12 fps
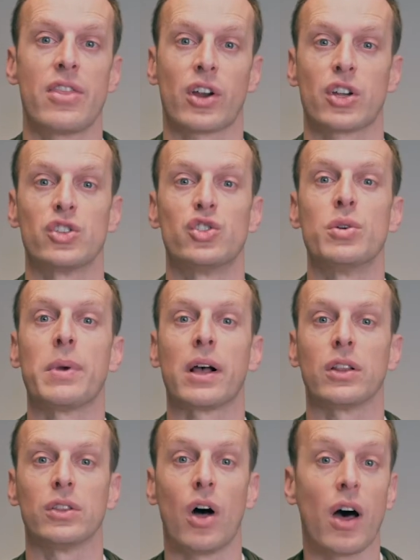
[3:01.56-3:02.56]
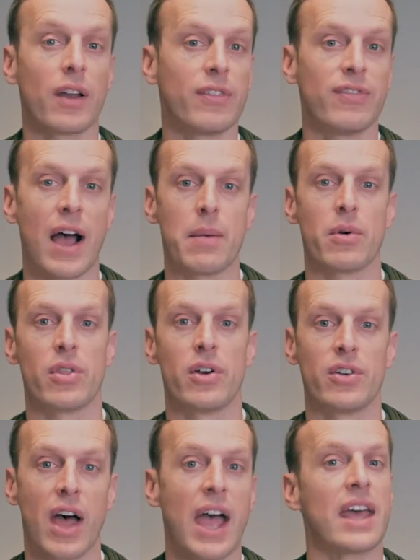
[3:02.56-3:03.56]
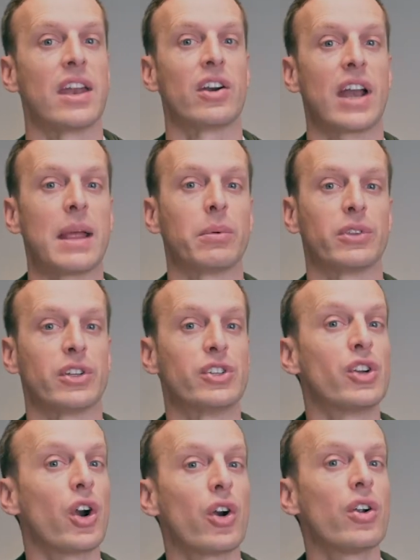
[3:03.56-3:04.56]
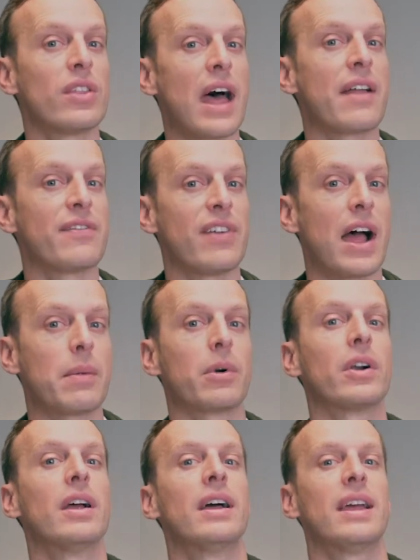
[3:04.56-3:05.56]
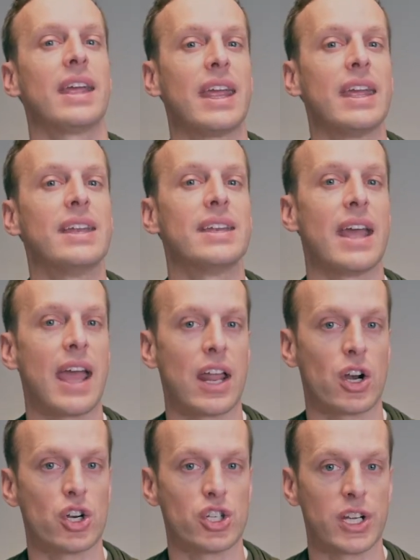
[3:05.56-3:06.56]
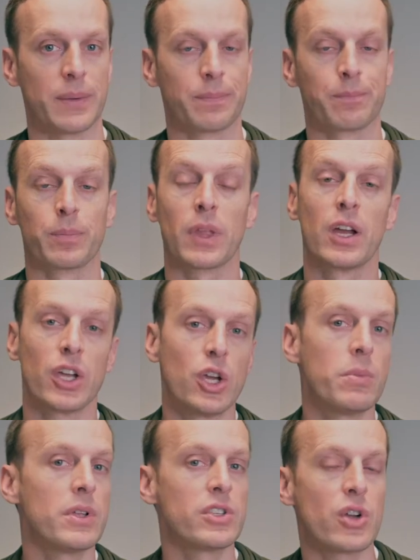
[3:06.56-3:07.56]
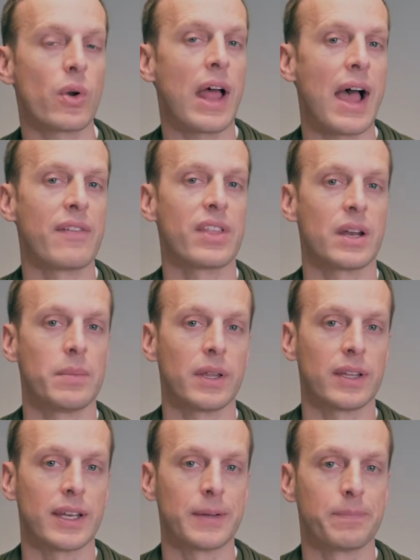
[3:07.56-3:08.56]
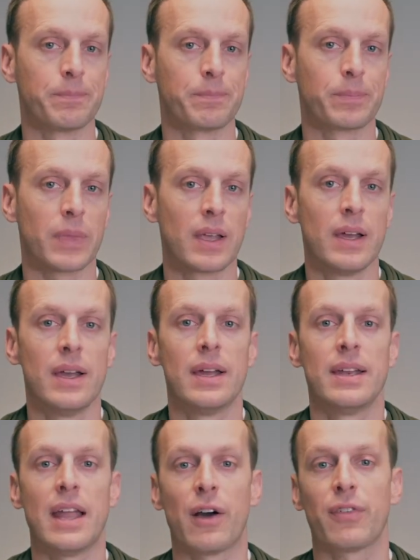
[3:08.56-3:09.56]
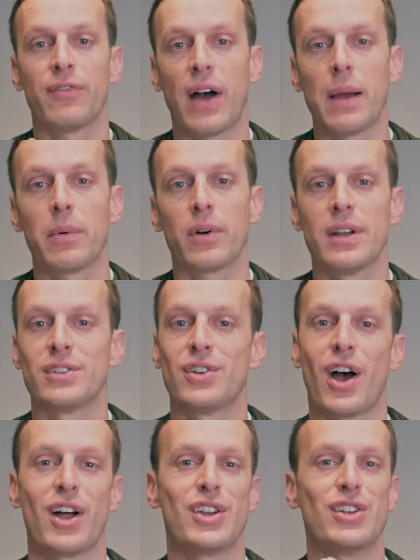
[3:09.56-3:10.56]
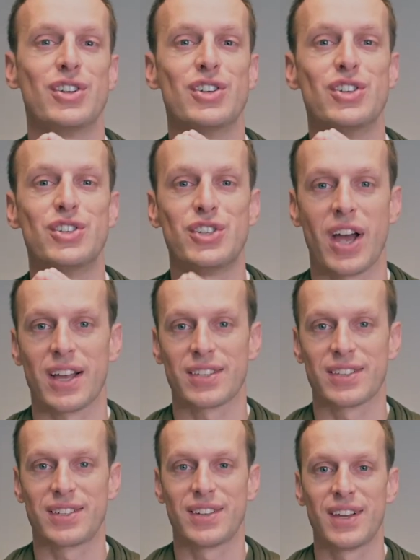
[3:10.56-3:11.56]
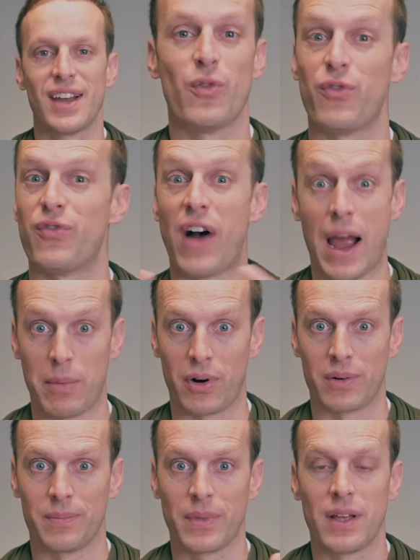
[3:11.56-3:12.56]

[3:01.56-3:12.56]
they're consuming a lot of fiber in their diet and are able to turn that fiber into energy. Humans don't have that ability. Now, fiber is not just fiber.